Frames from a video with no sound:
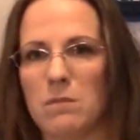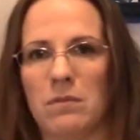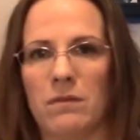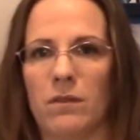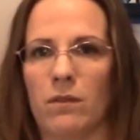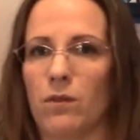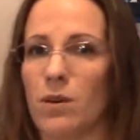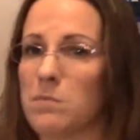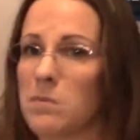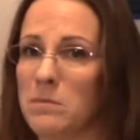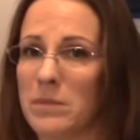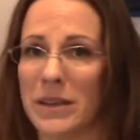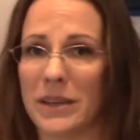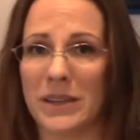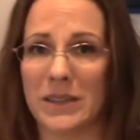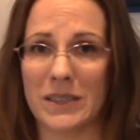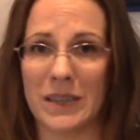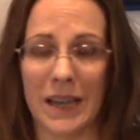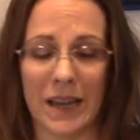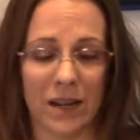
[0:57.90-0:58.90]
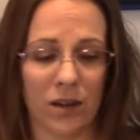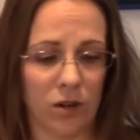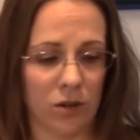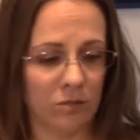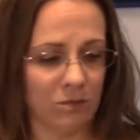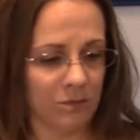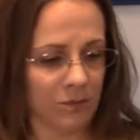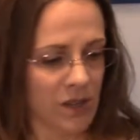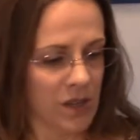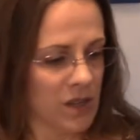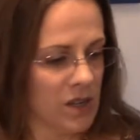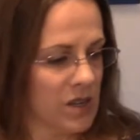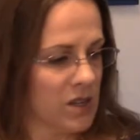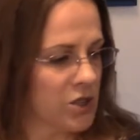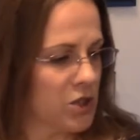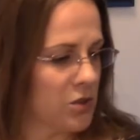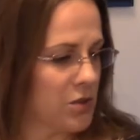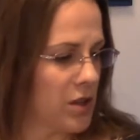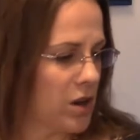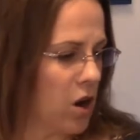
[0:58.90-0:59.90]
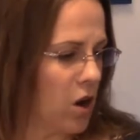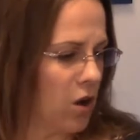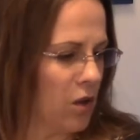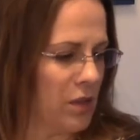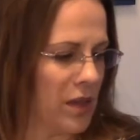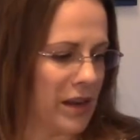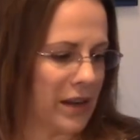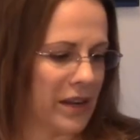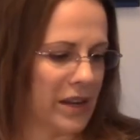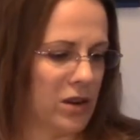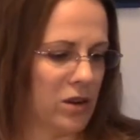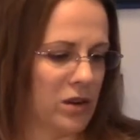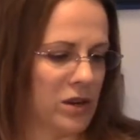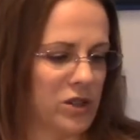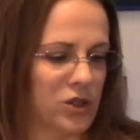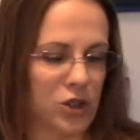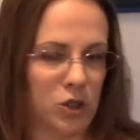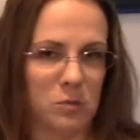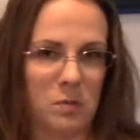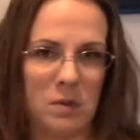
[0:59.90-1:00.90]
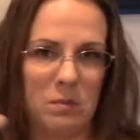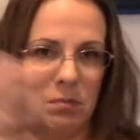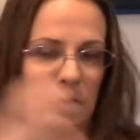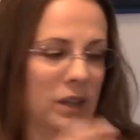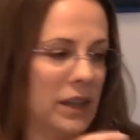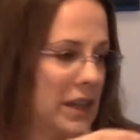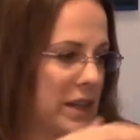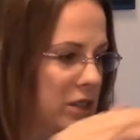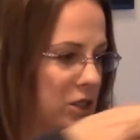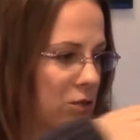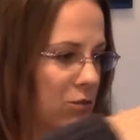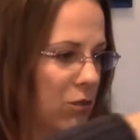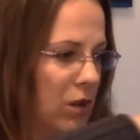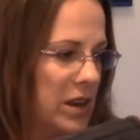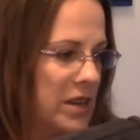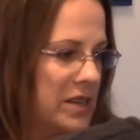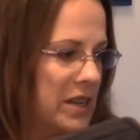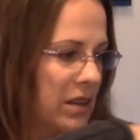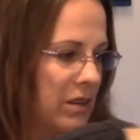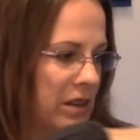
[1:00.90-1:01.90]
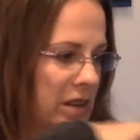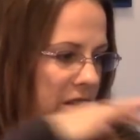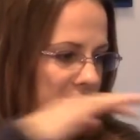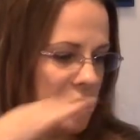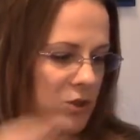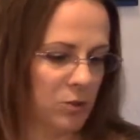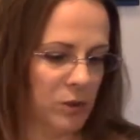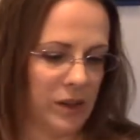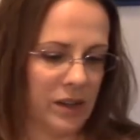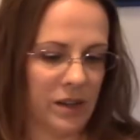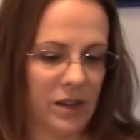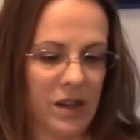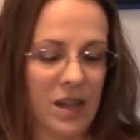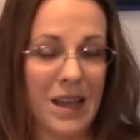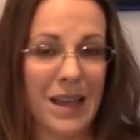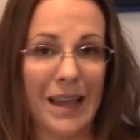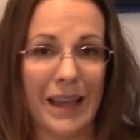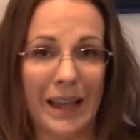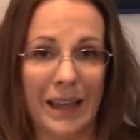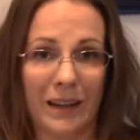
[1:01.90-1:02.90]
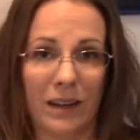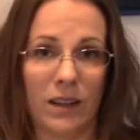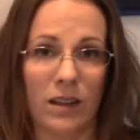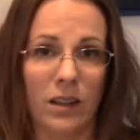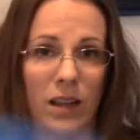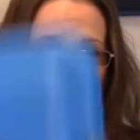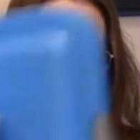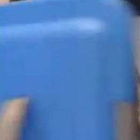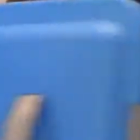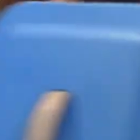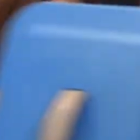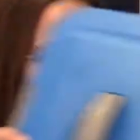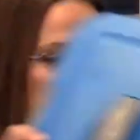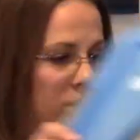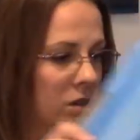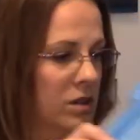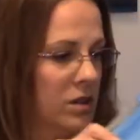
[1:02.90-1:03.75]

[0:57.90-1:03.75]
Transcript: of a Rubbermaid container so that all that gear can just be placed right down into it and closed